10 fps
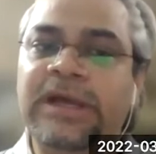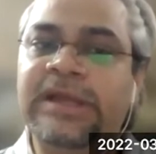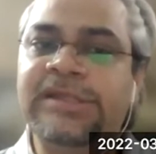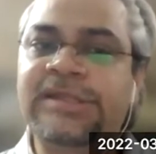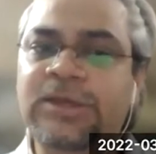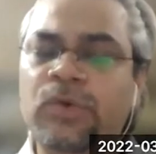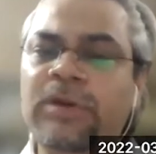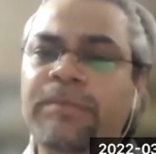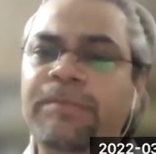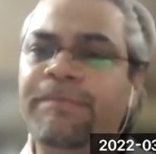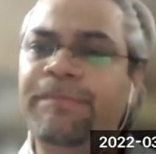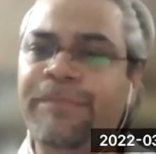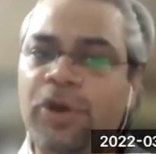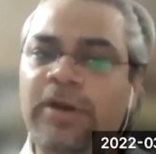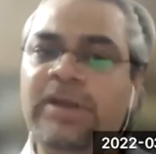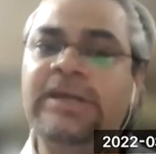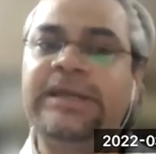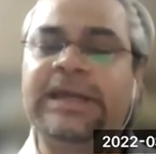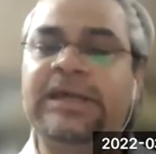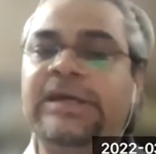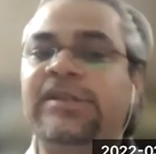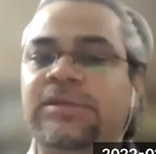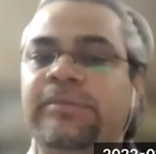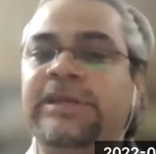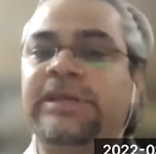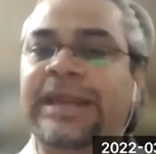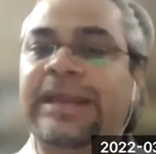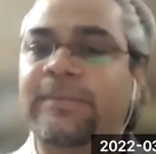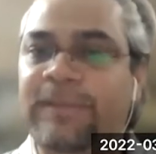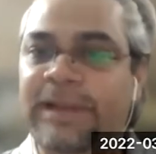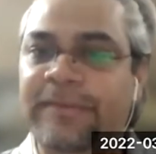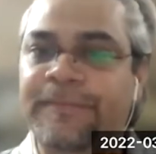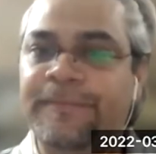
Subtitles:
is the whole product and customer interplay.